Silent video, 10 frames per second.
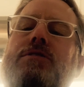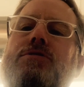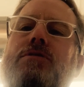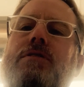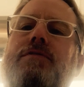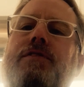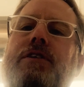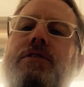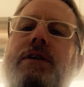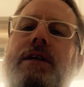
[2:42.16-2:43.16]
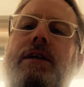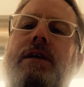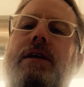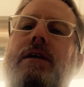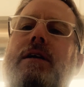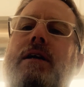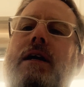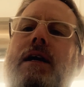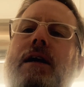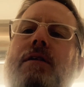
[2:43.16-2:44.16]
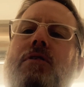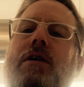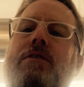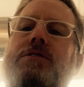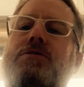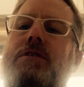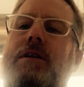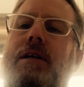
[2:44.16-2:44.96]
sort of fluid, where it was sort of